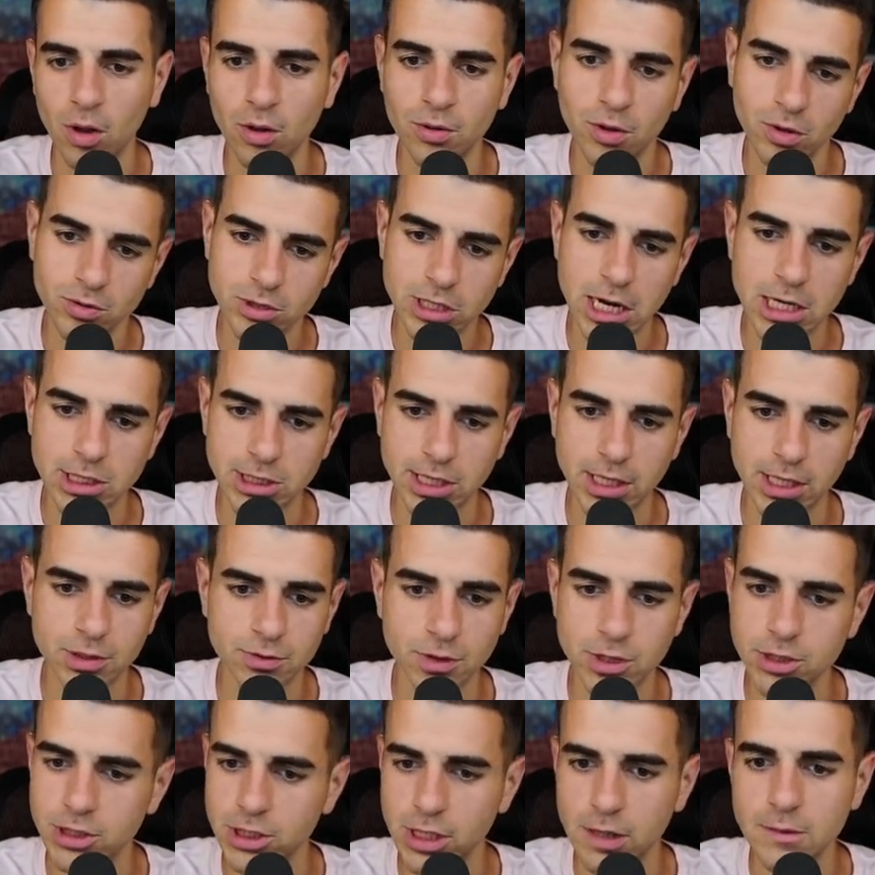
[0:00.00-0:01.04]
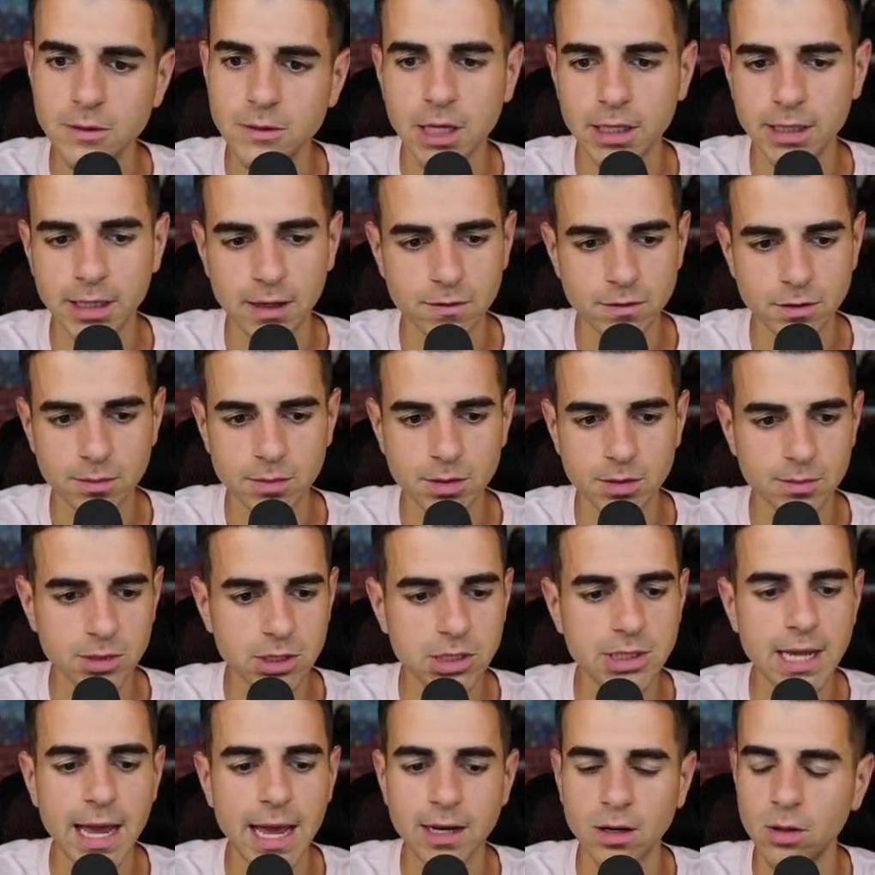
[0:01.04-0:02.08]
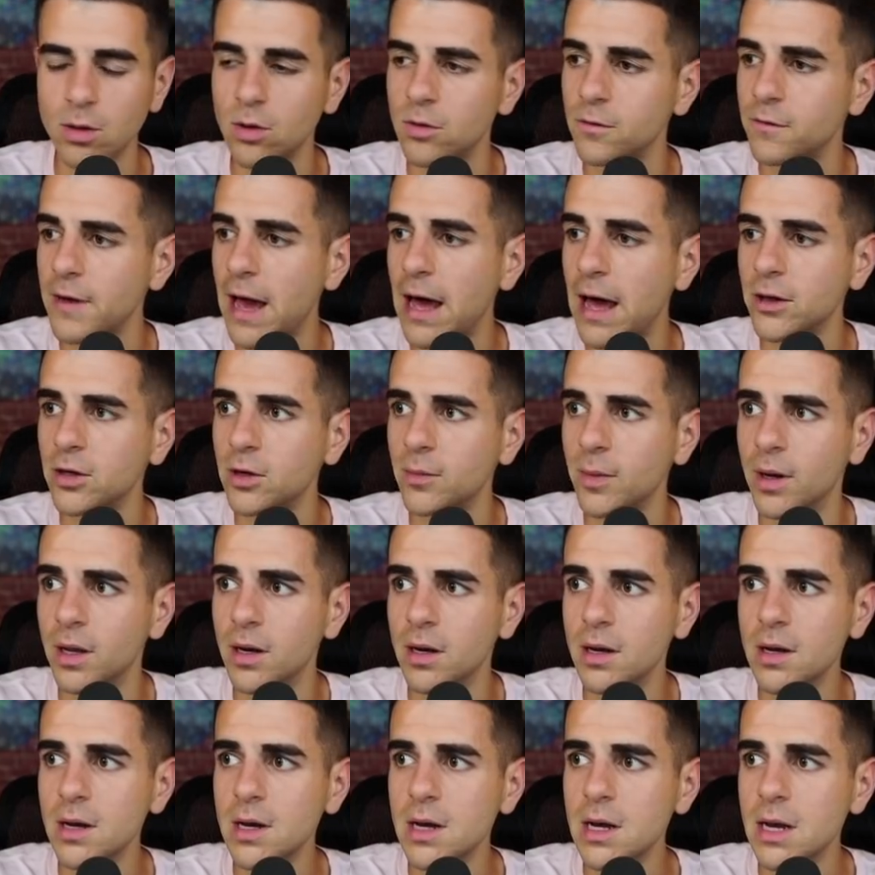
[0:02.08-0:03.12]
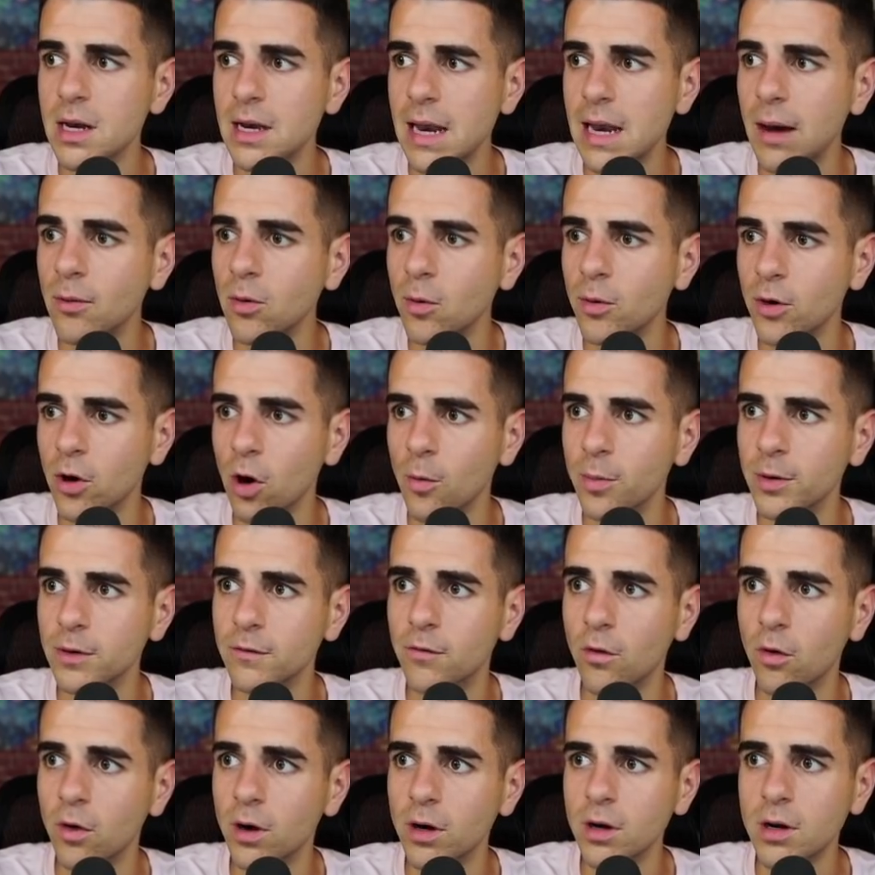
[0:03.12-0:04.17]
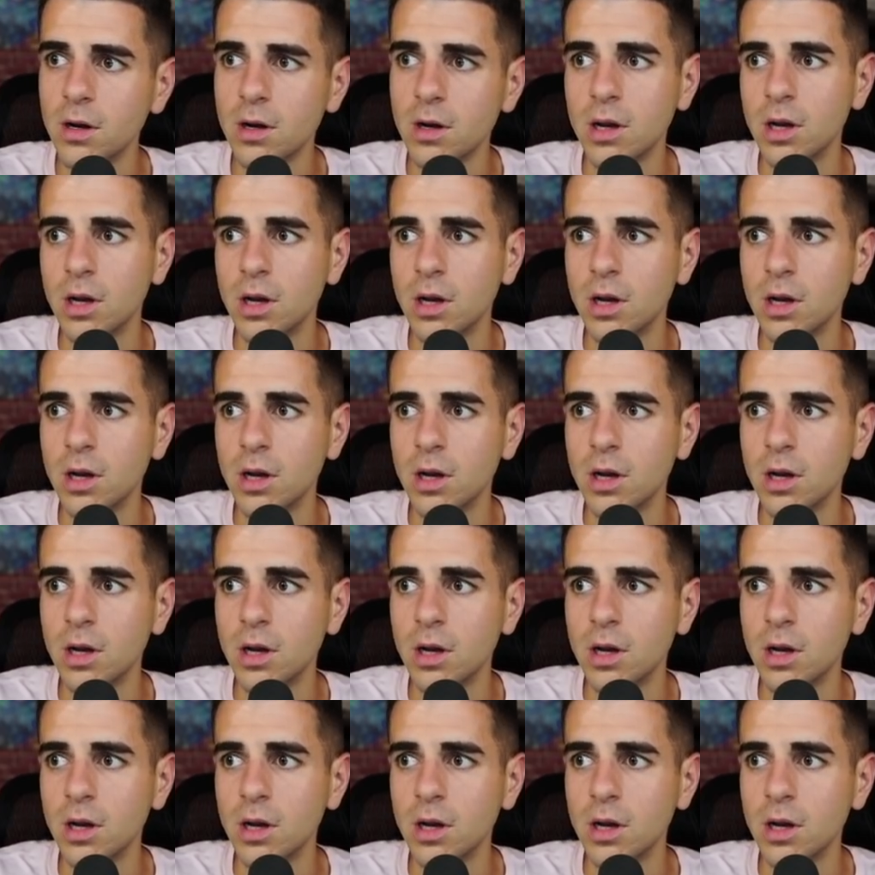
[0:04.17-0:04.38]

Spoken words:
although Josh Allen's rushing upside gives him some standalone value, but not what we're hoping for.